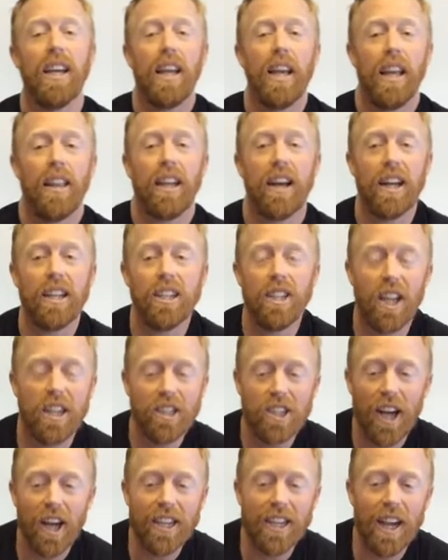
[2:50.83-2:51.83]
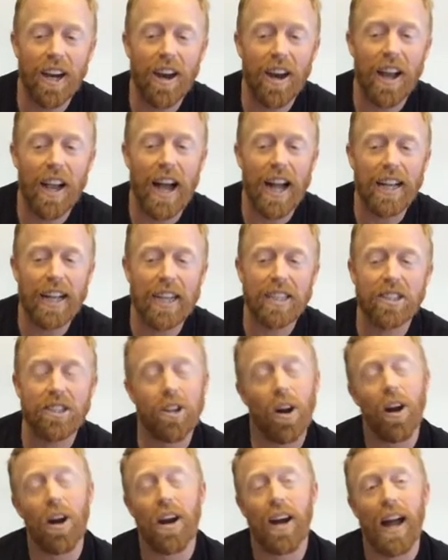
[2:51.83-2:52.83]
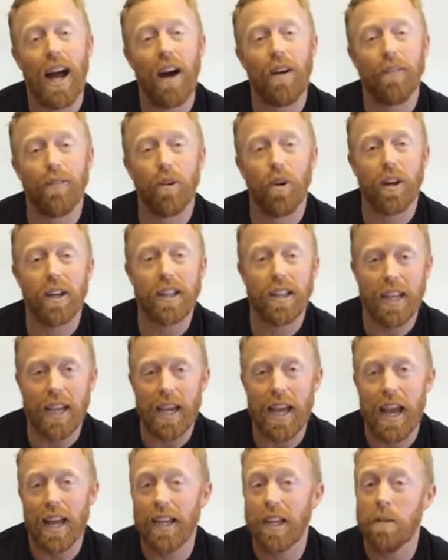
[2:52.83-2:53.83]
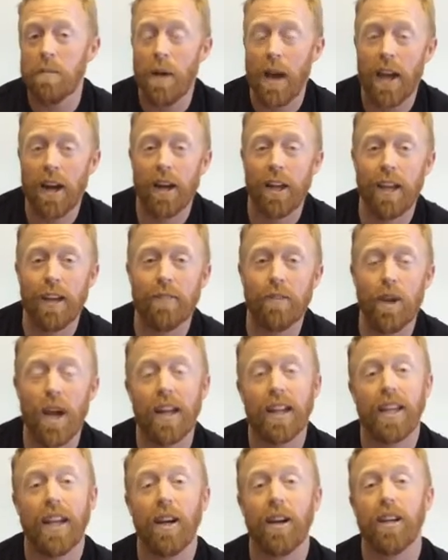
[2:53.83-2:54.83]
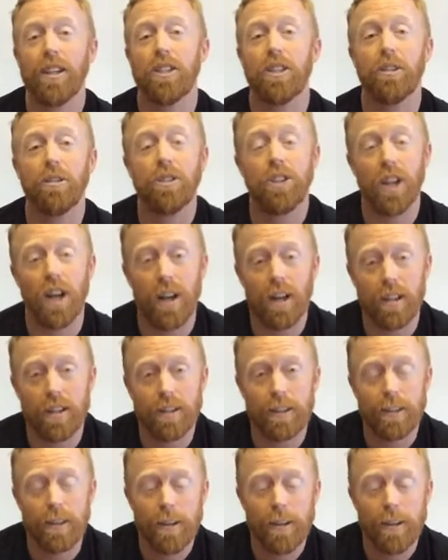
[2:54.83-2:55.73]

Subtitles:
The jug carry, I guess, started out for elite and competitive. You had to carry two jugs.